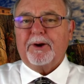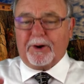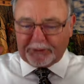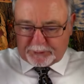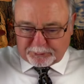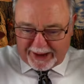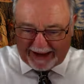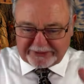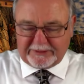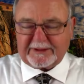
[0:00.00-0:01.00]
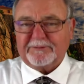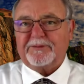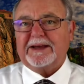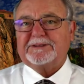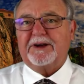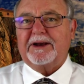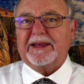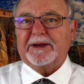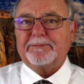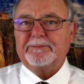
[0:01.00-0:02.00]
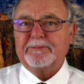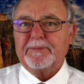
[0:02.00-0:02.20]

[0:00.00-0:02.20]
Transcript: All the wrath confessed on him.